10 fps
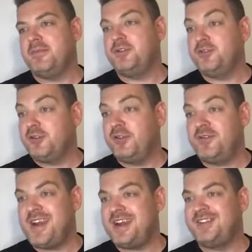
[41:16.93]
just due to the
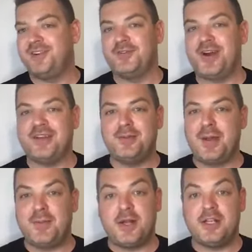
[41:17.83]
fact that I've got other people I